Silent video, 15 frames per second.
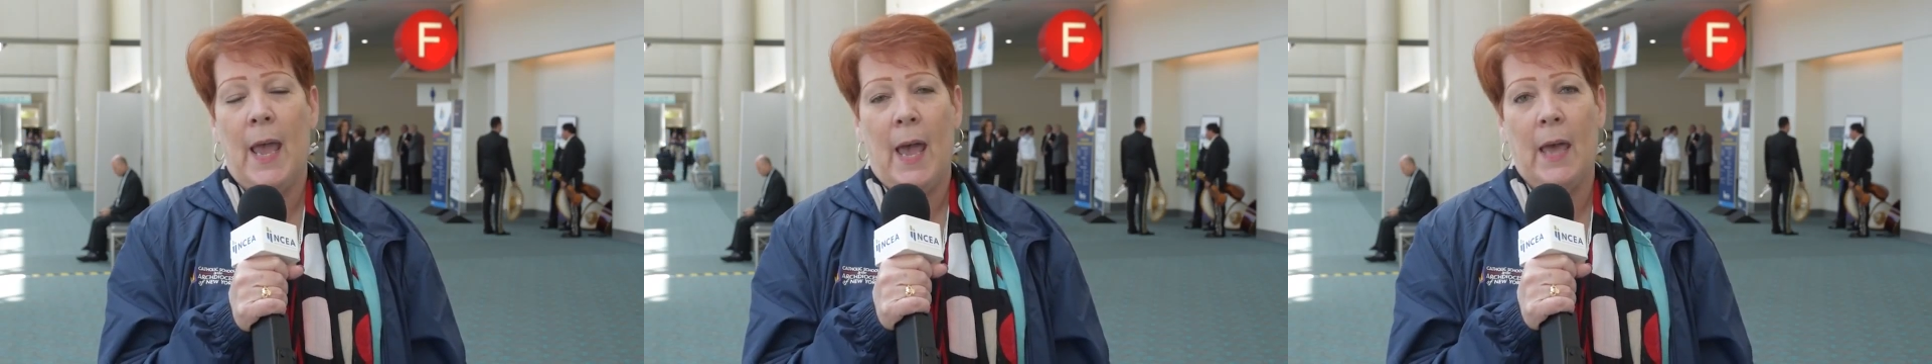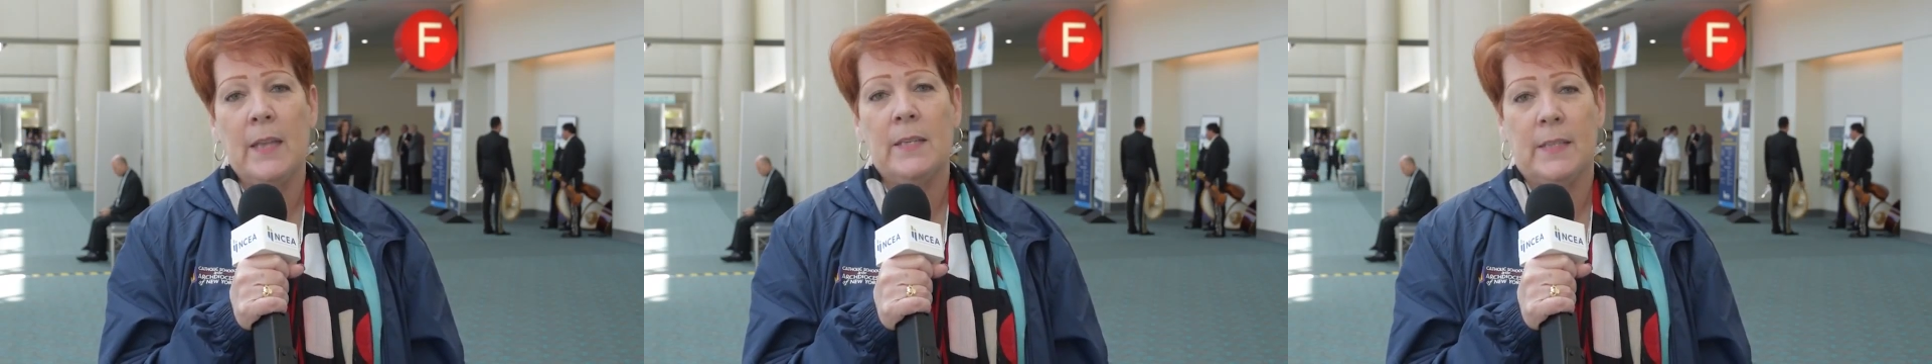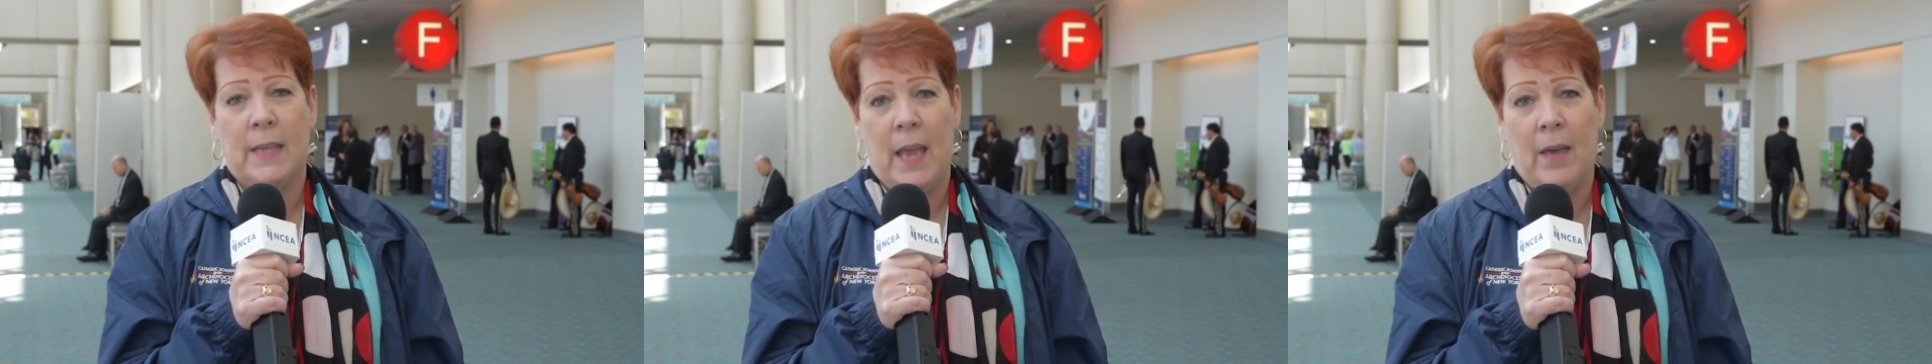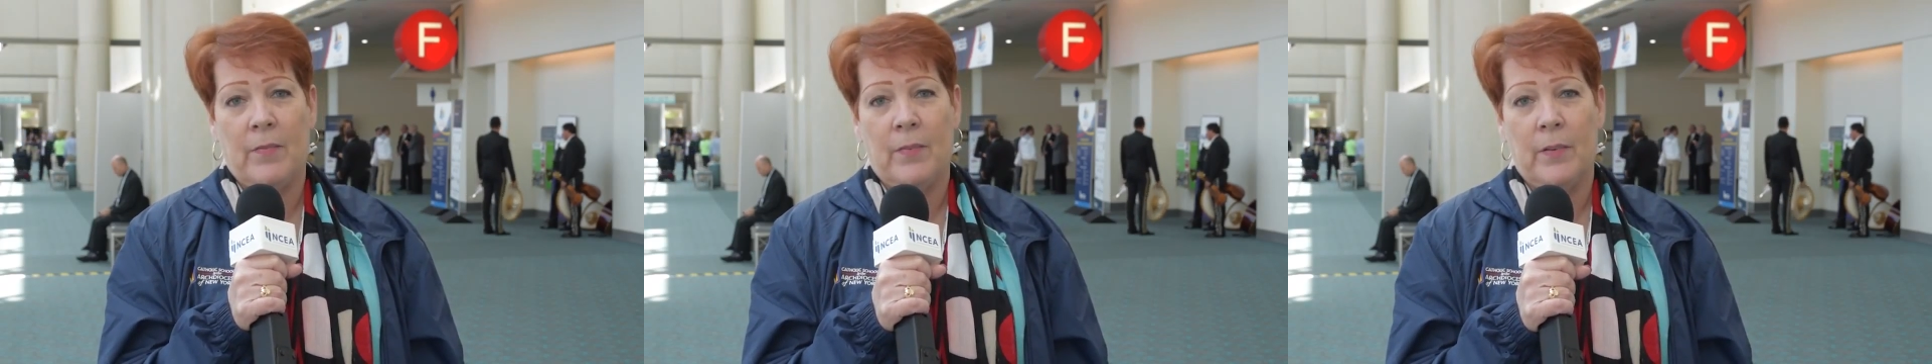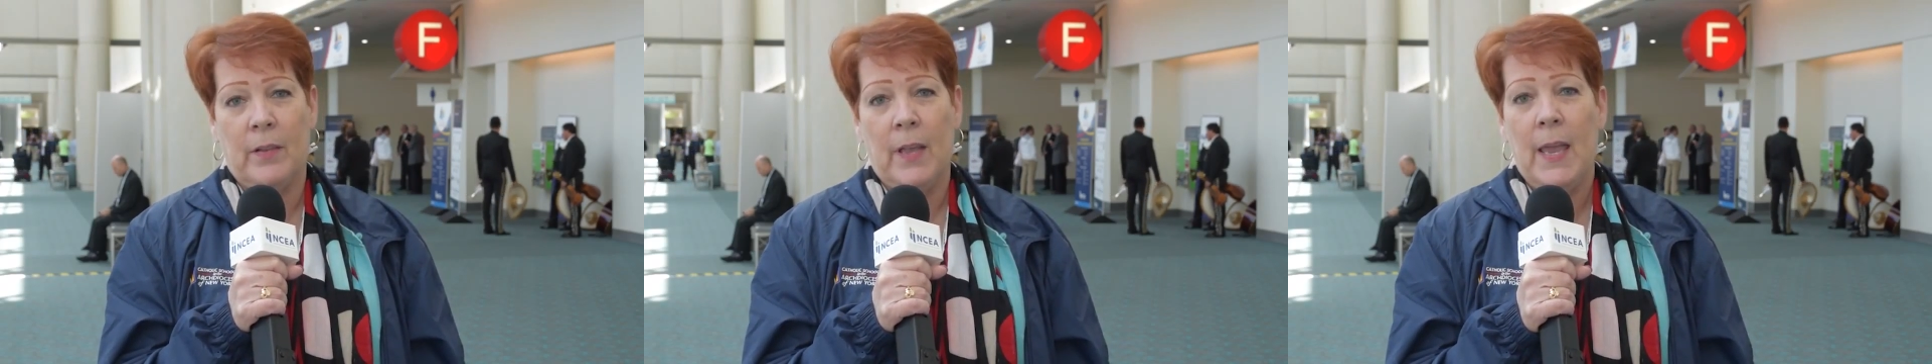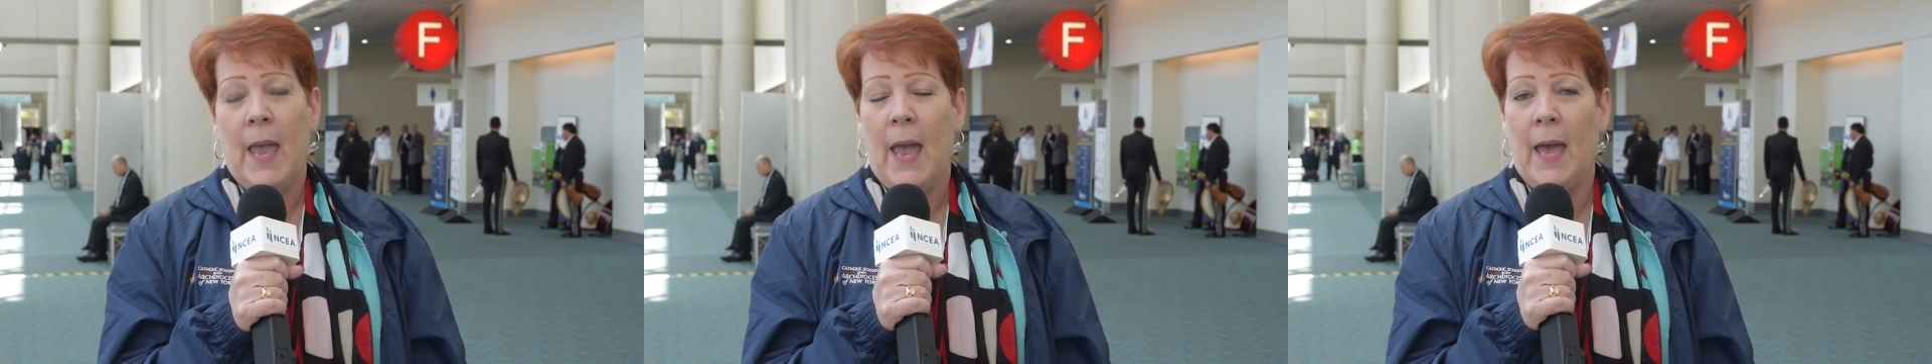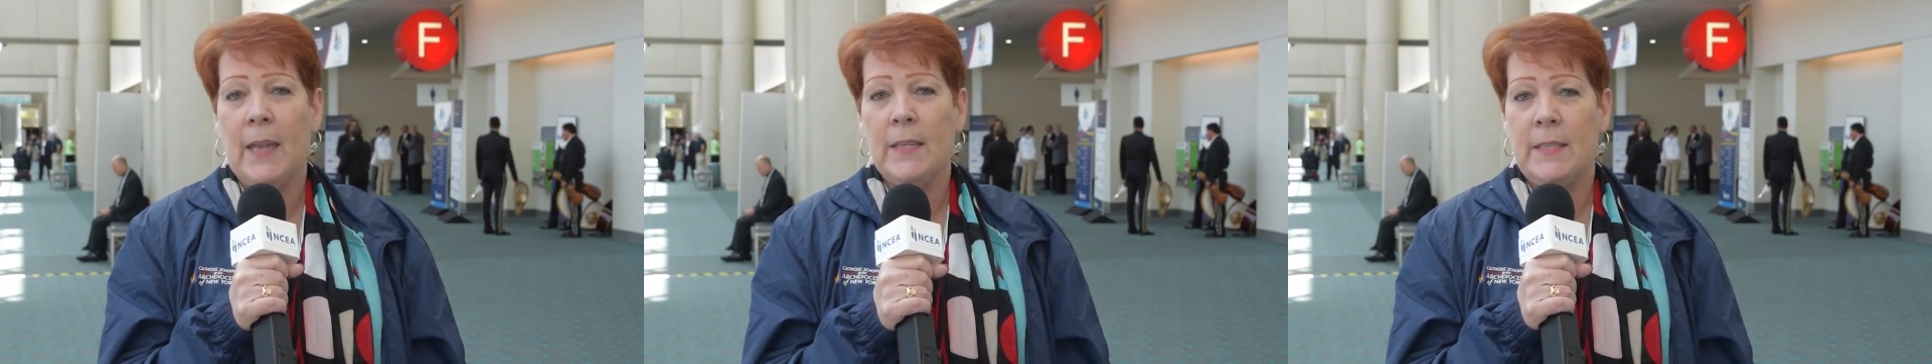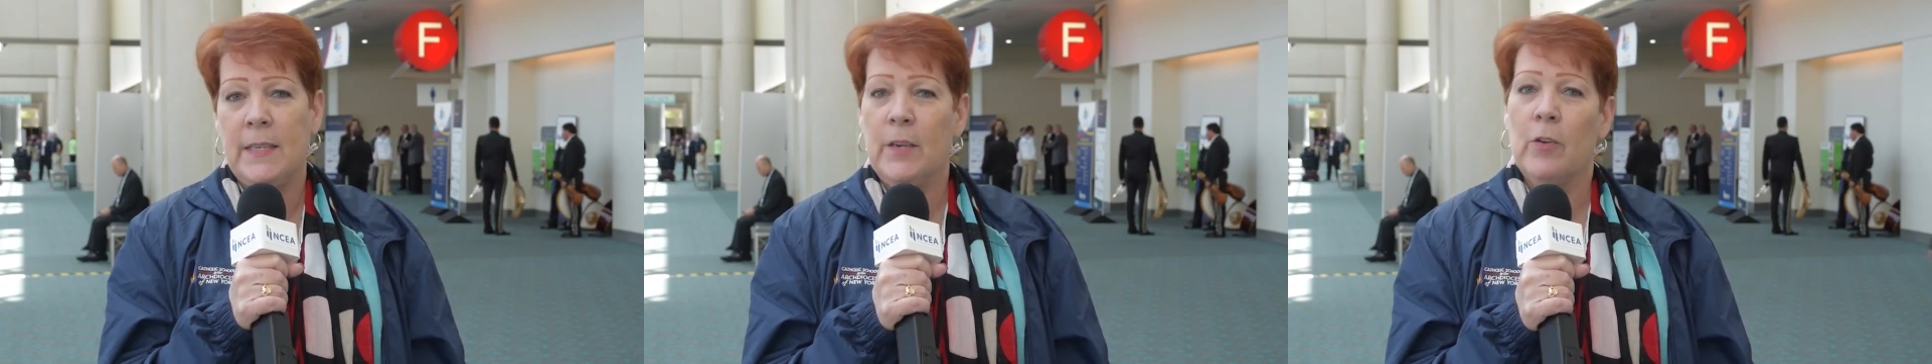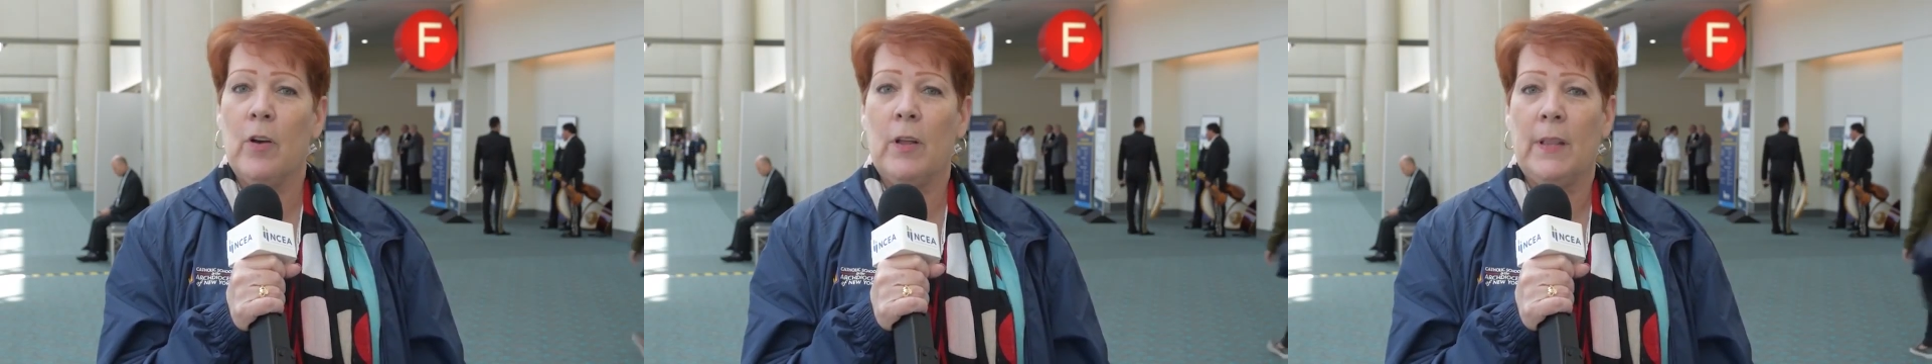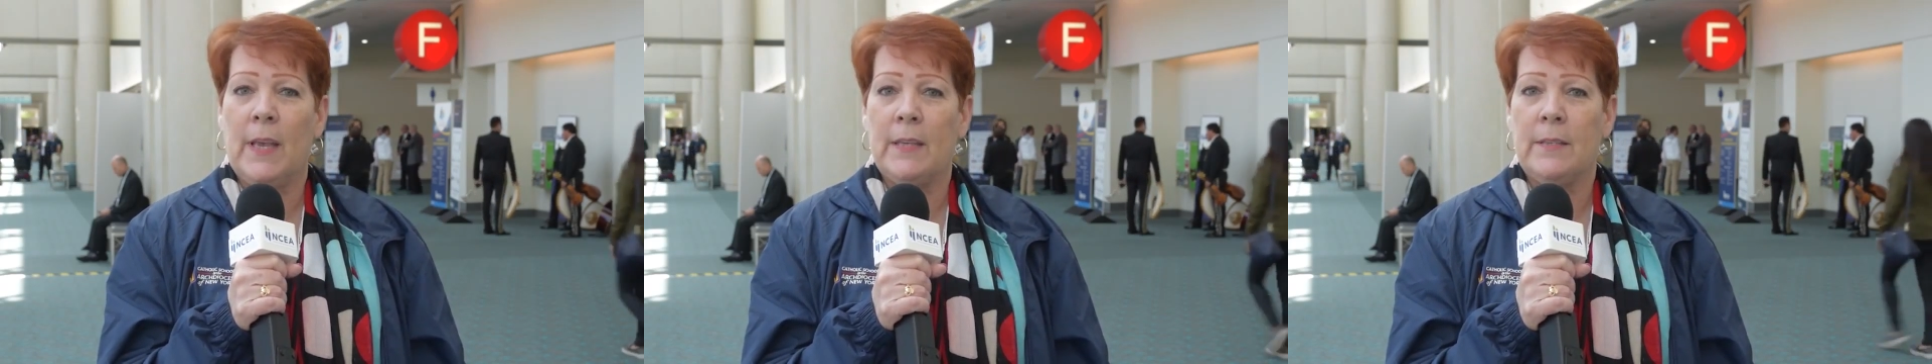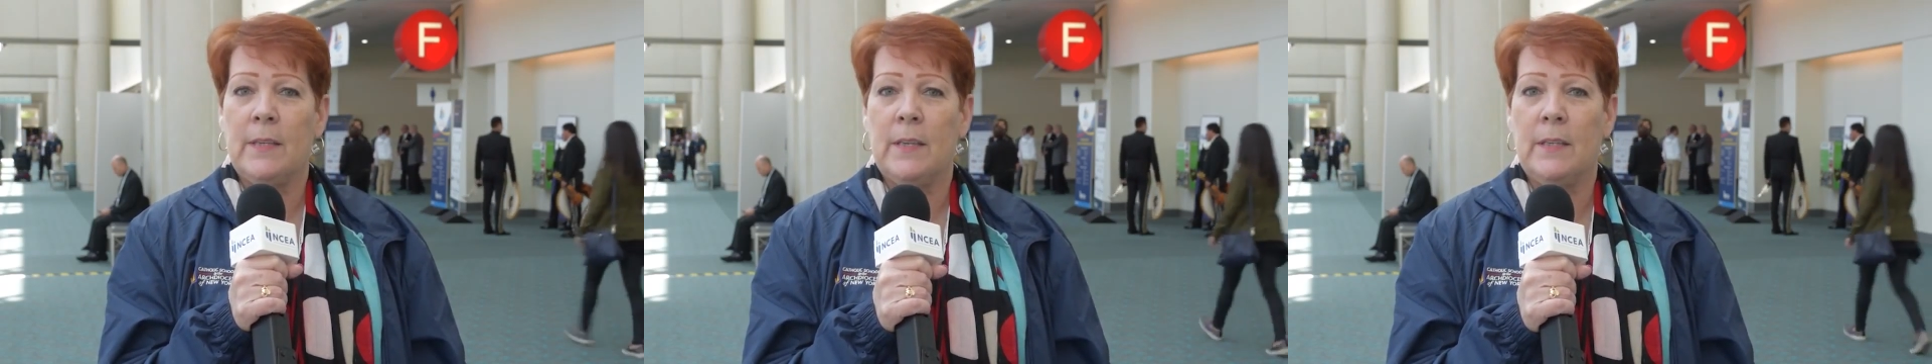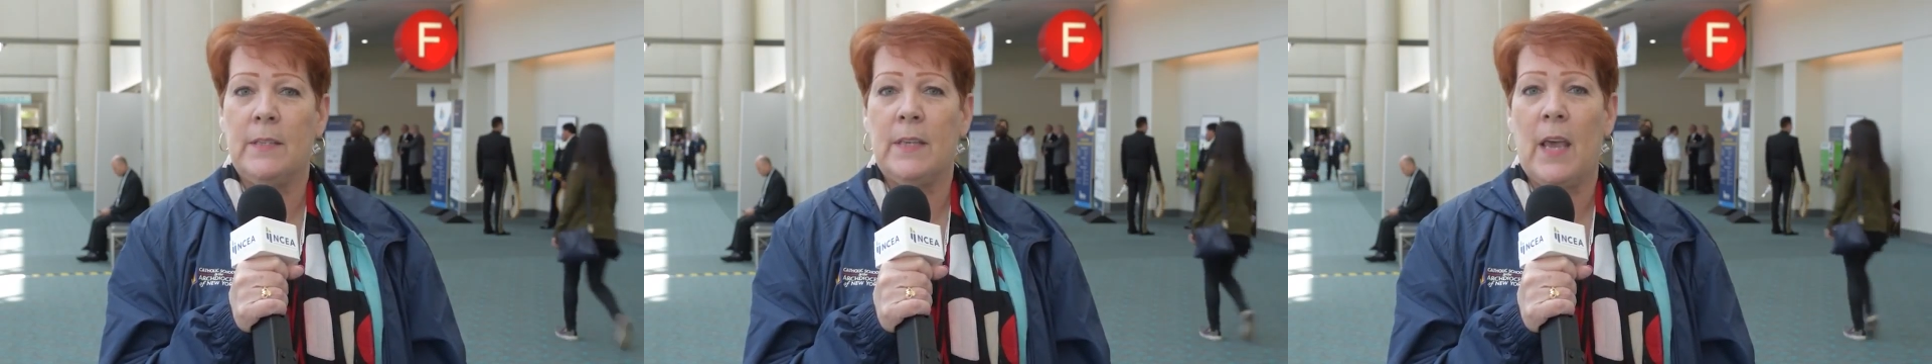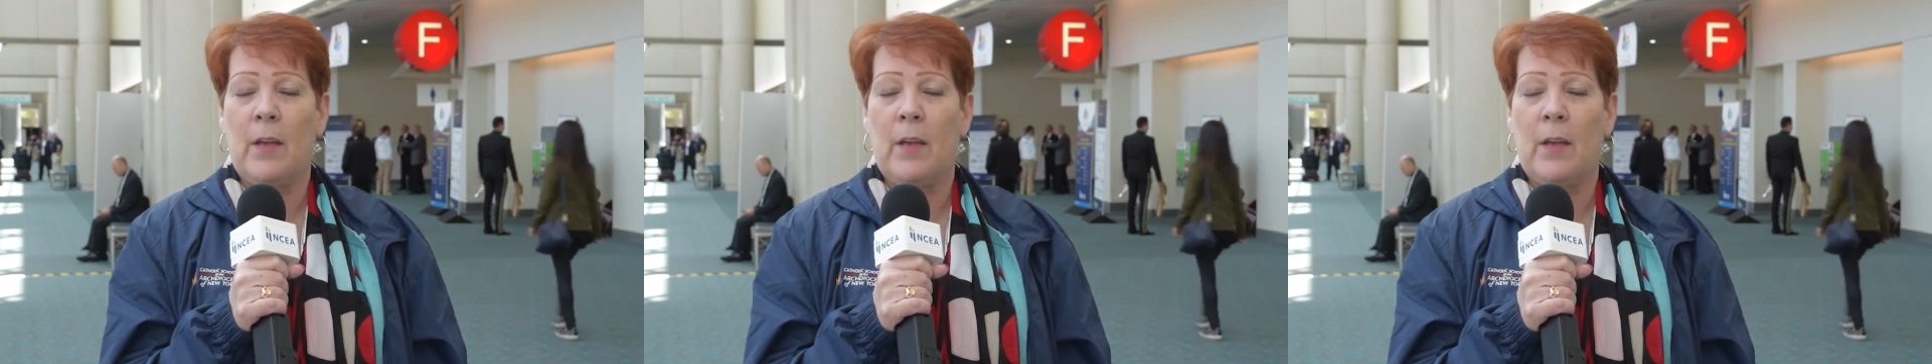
how to scaffold, how to tier our lessons,